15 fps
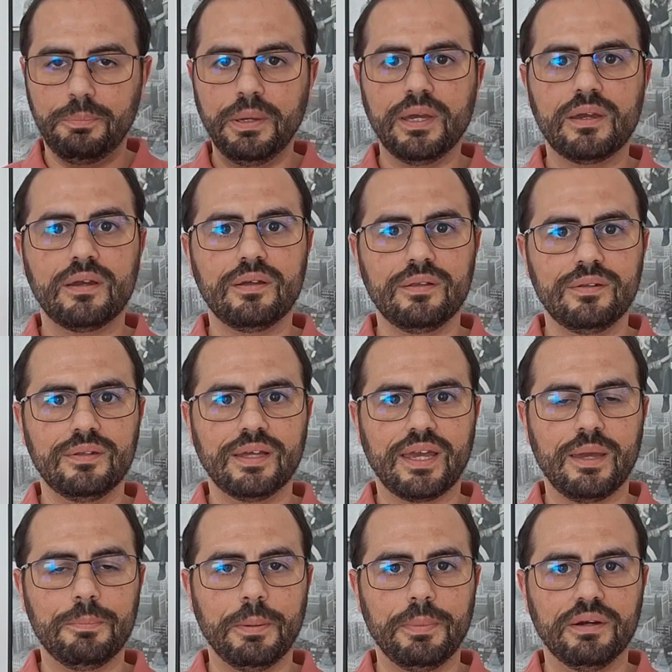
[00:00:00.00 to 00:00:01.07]
pick the
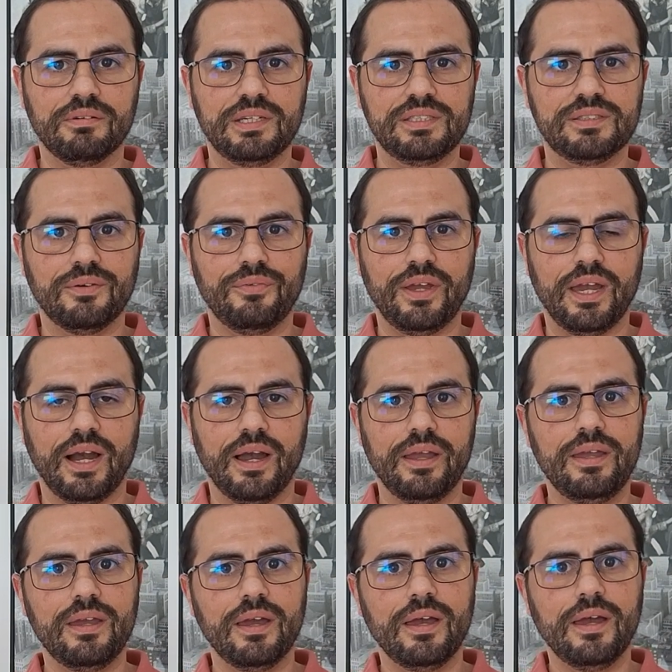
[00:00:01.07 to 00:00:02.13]
capabilities of
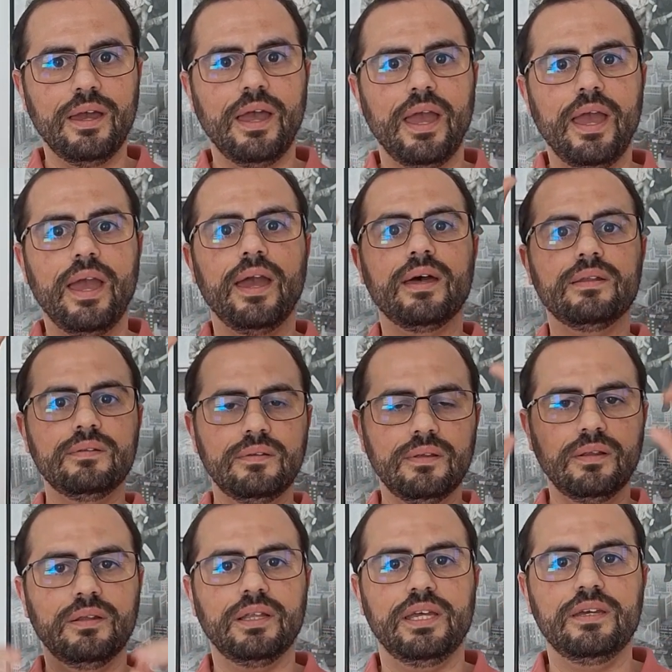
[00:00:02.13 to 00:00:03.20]
AI and
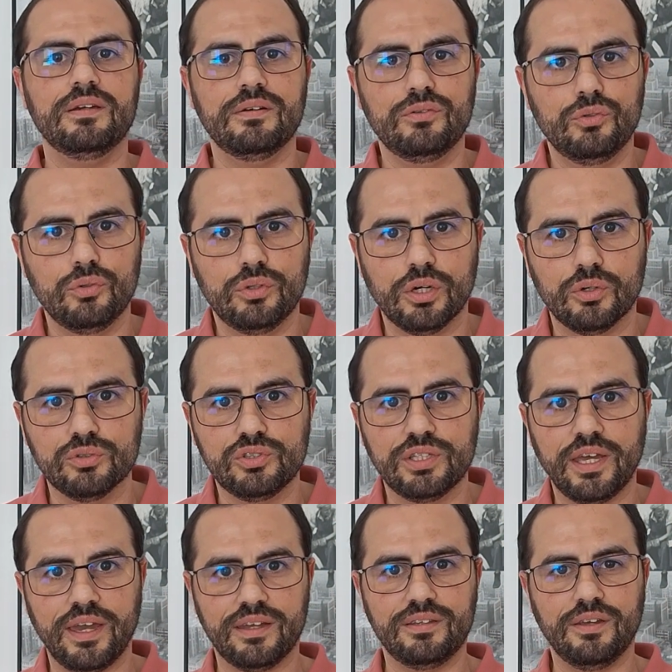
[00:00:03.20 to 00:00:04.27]
link to
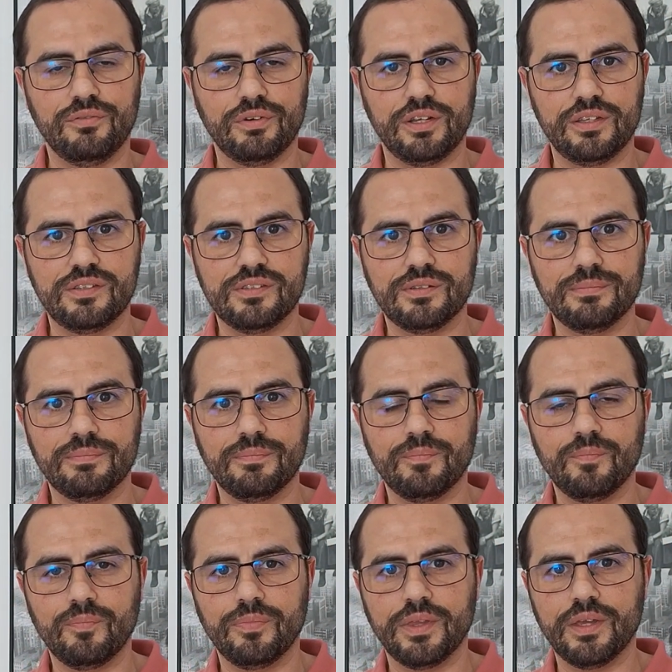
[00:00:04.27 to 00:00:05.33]
those activities.
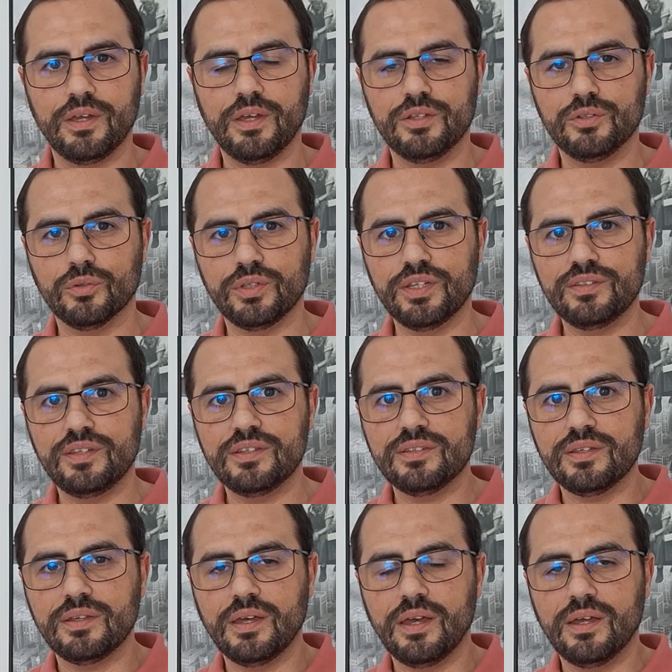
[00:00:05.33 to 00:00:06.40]
So this
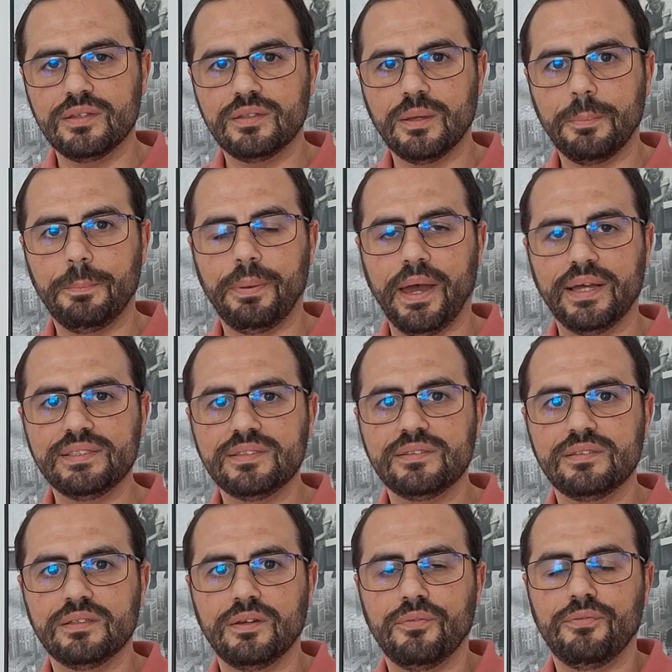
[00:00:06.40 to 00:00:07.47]
is the
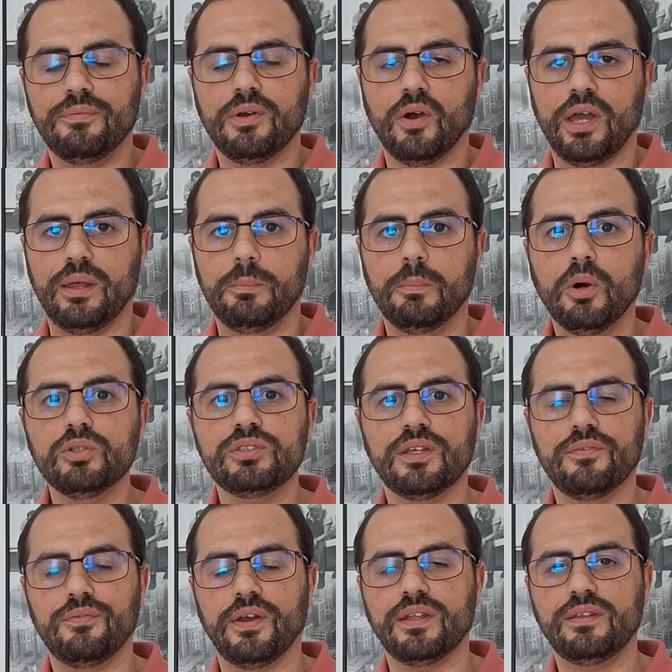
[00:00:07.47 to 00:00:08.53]
best and most
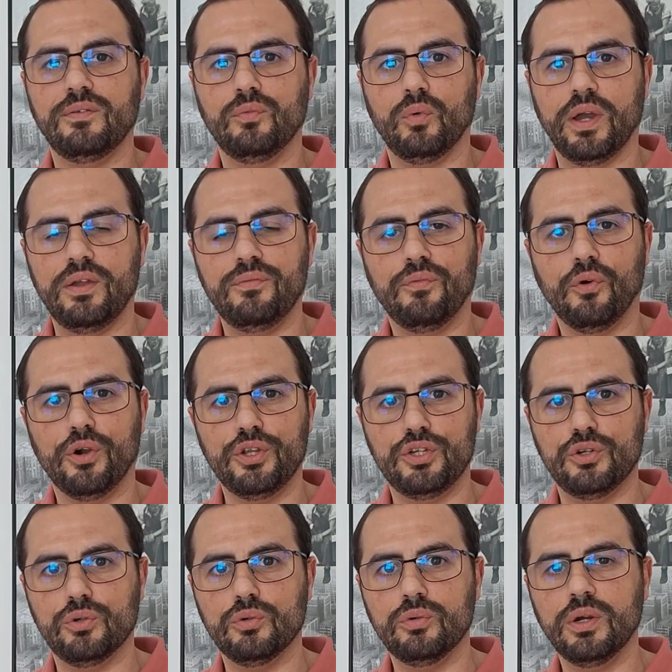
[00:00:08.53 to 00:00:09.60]
effective way for
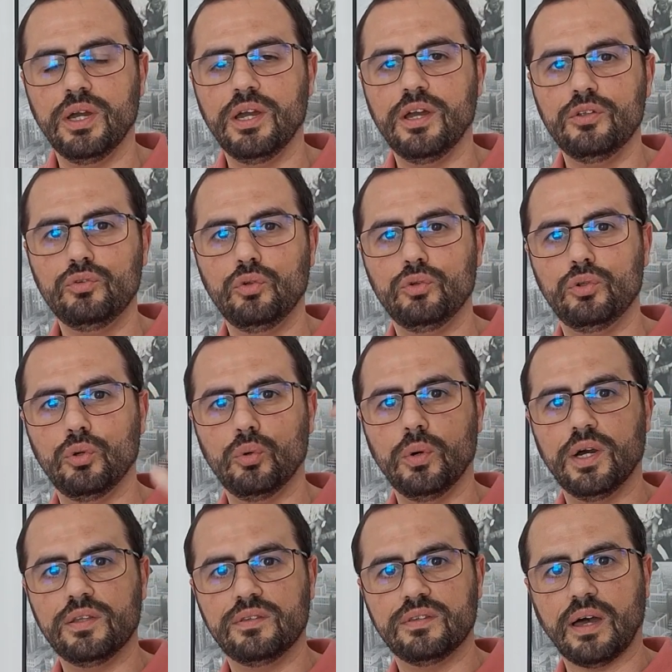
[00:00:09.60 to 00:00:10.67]
you to do
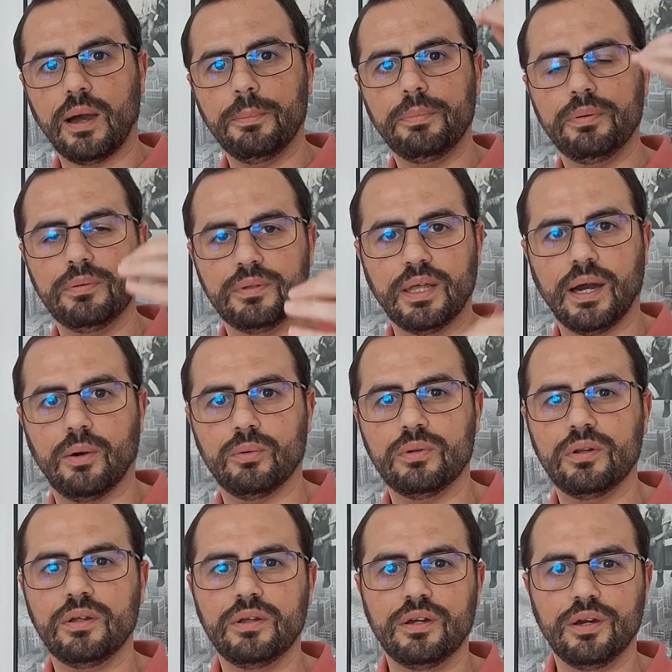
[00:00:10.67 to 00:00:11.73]
a
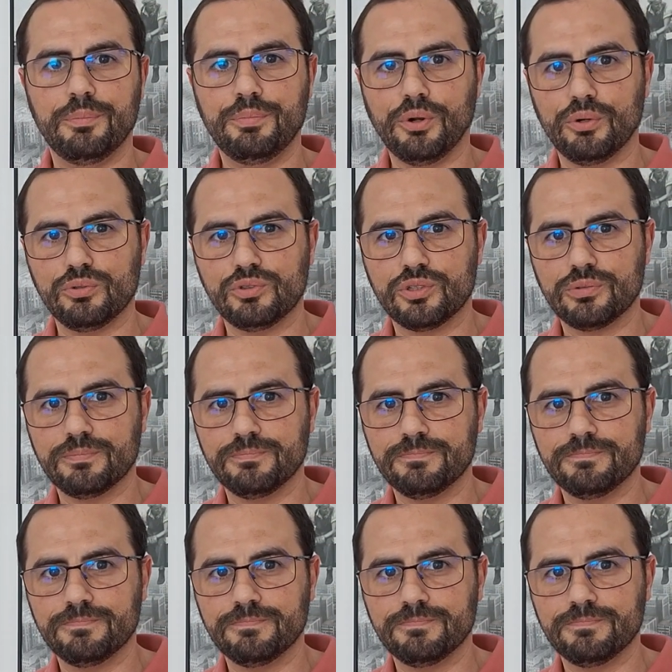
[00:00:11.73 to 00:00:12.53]
top-down approach.